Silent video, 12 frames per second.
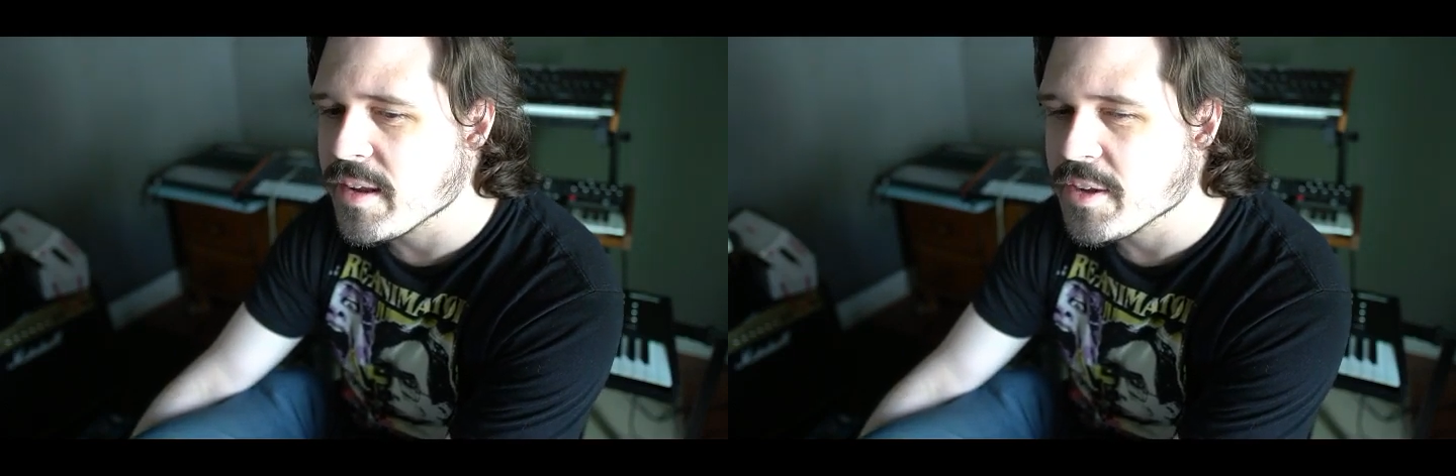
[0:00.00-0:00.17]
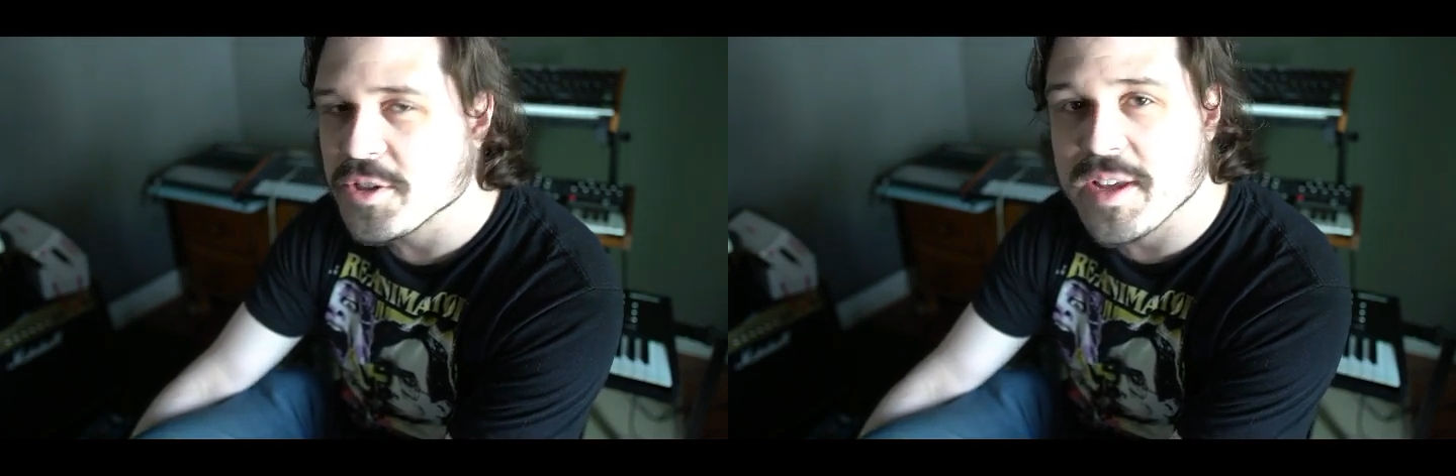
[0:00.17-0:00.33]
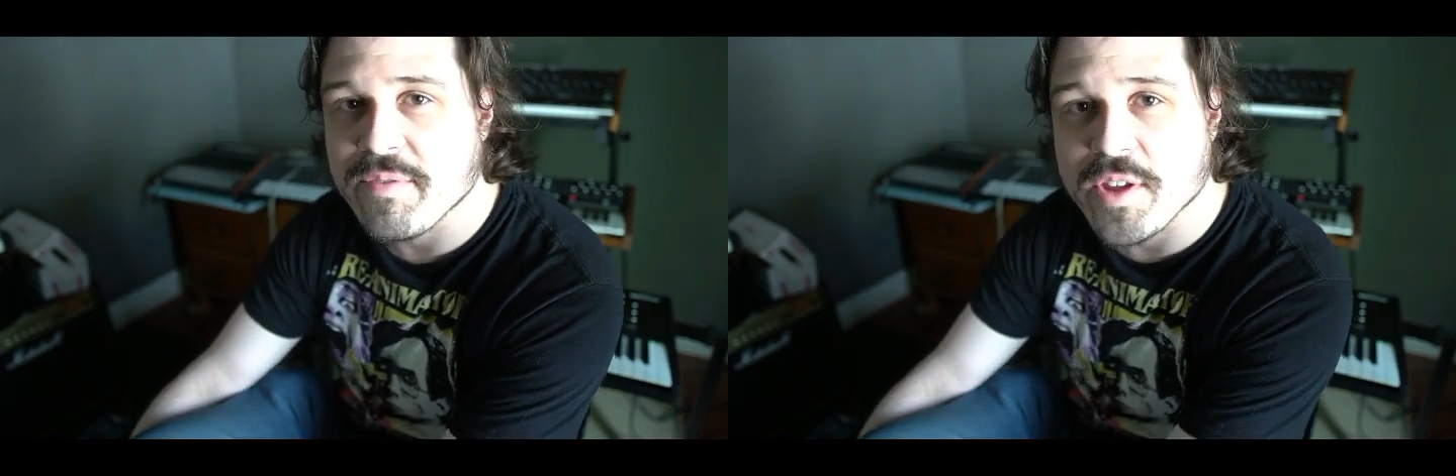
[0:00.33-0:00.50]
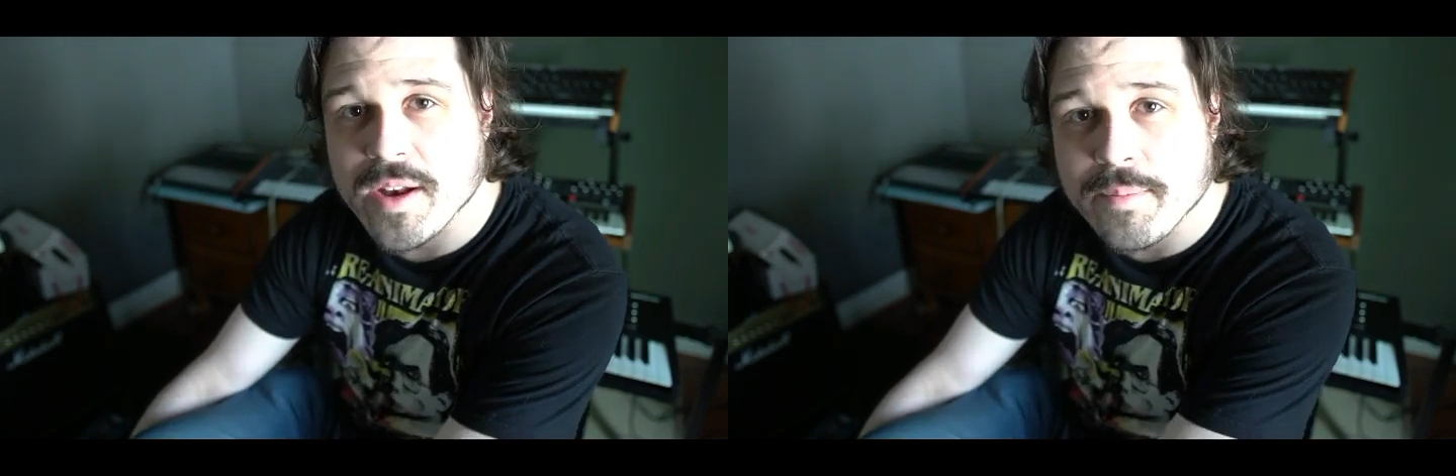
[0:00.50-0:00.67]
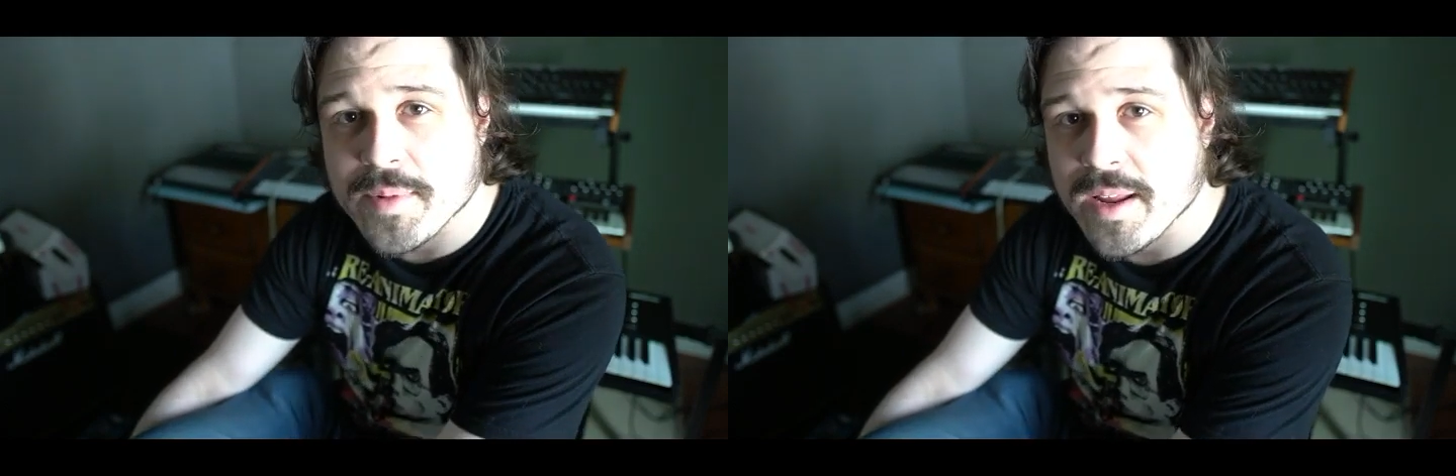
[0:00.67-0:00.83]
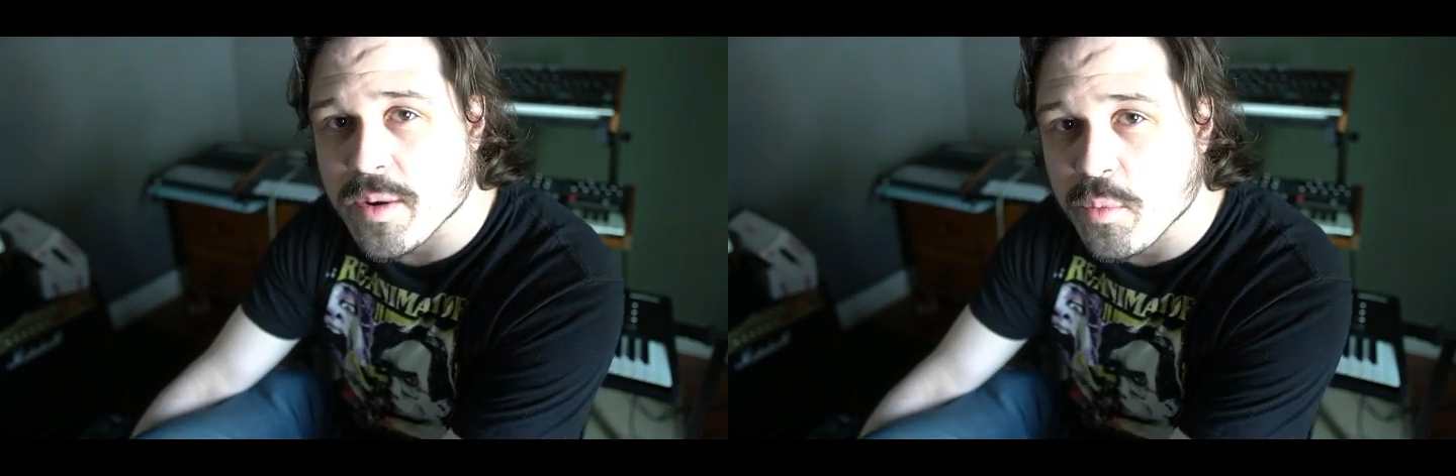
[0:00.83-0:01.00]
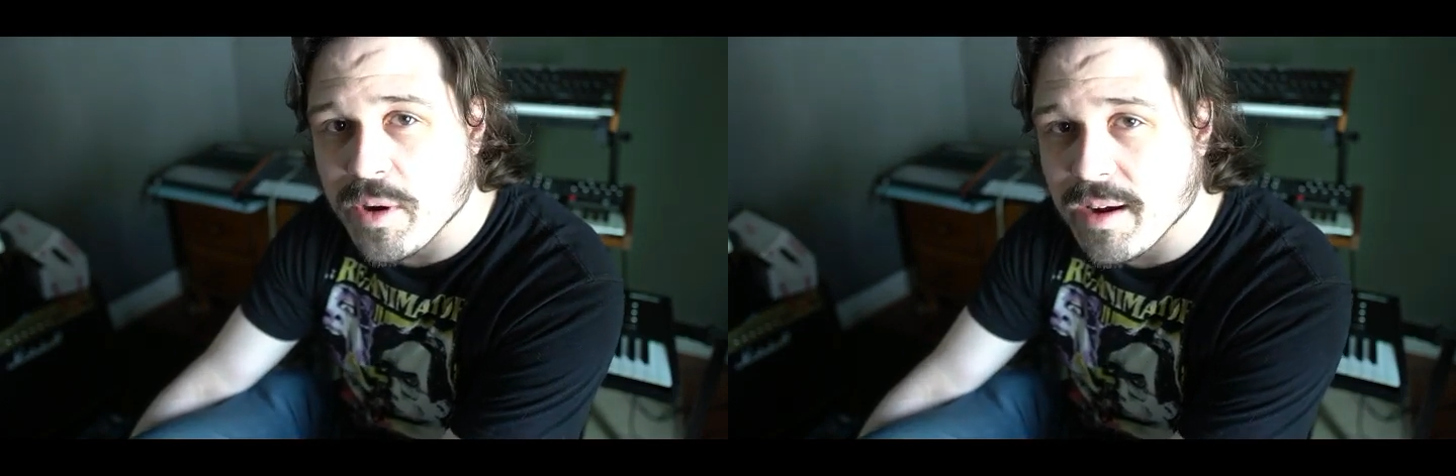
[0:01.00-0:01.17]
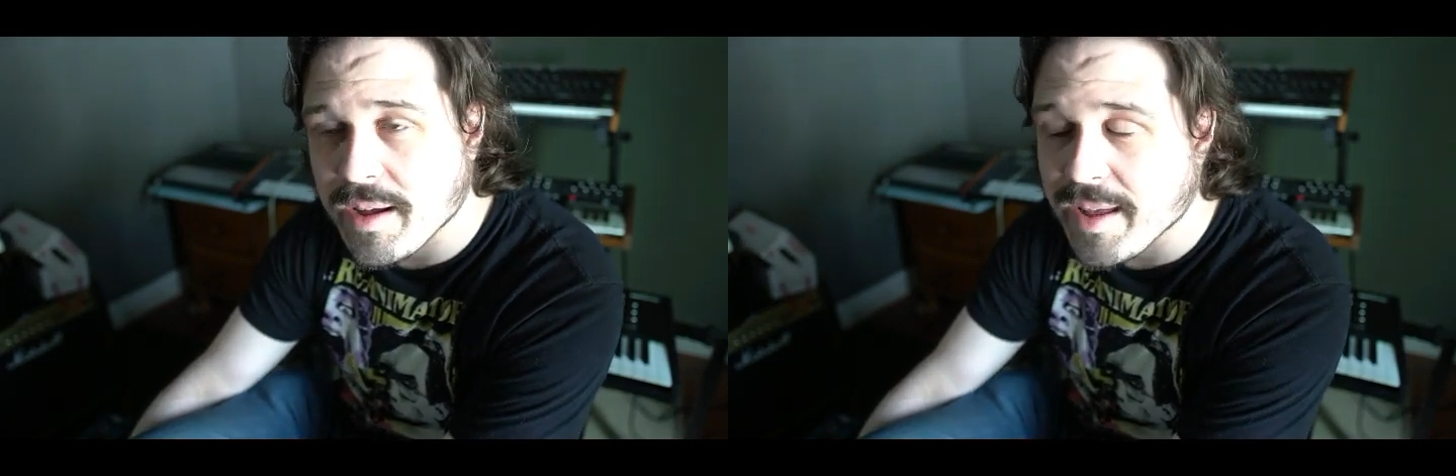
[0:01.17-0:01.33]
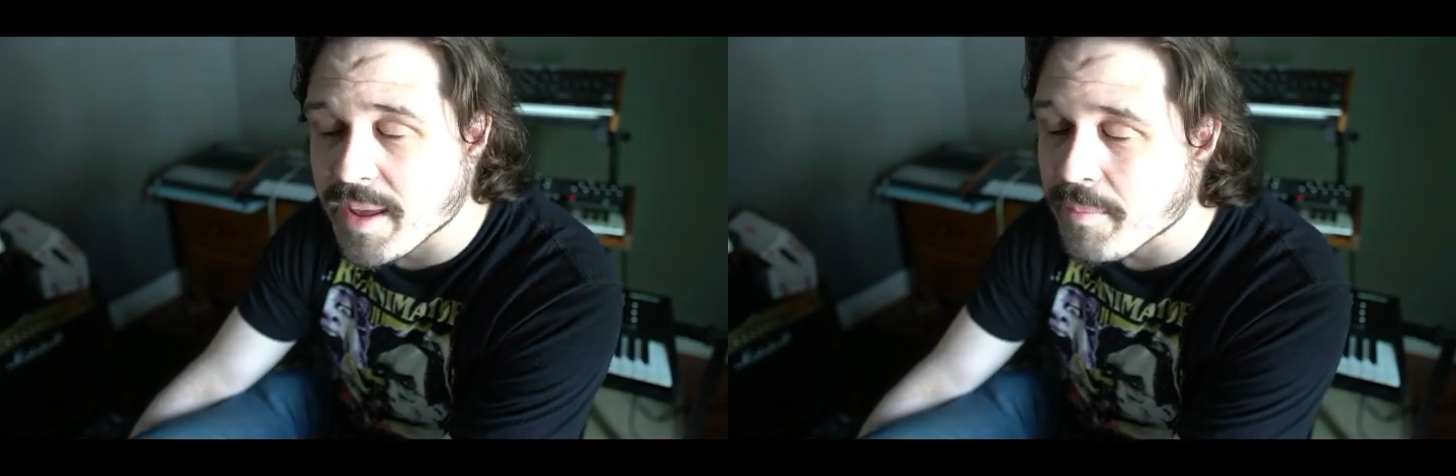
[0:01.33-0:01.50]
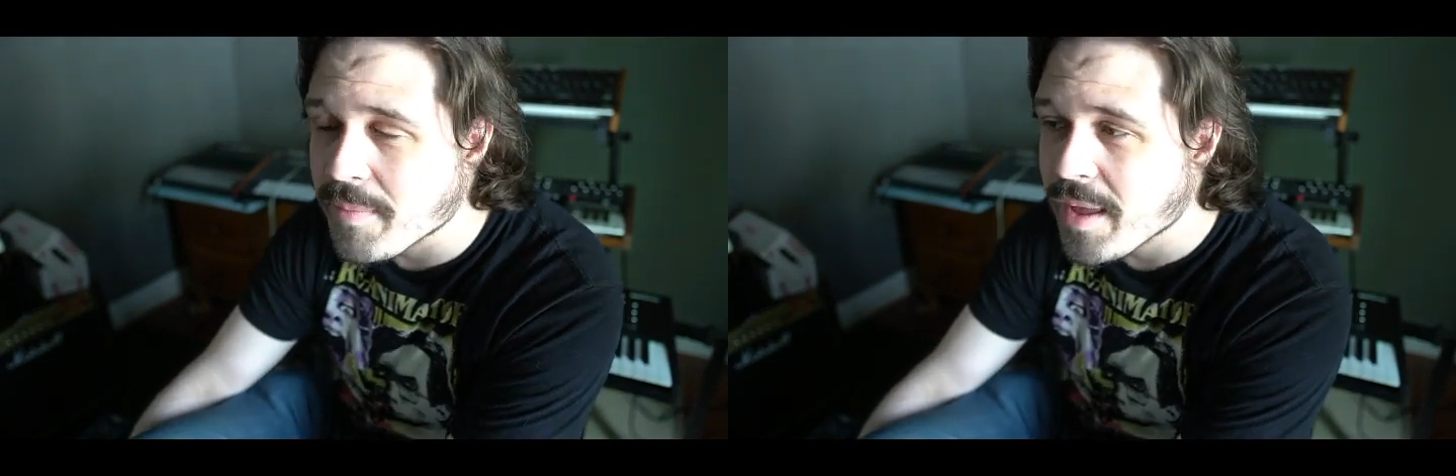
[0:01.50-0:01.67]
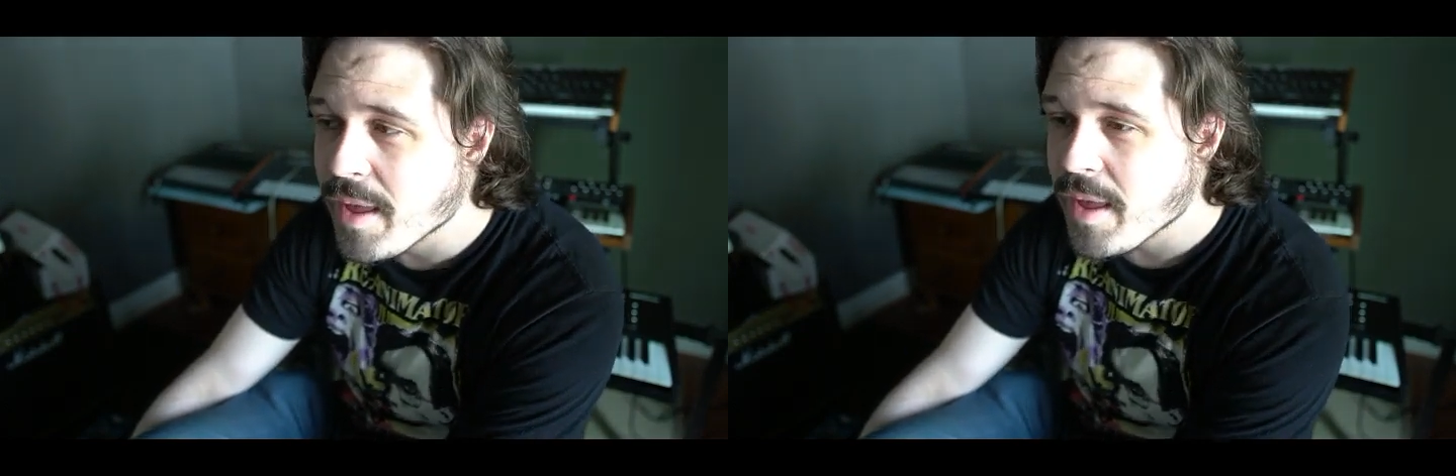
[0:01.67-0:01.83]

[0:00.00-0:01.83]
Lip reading: just give you an update on where I am.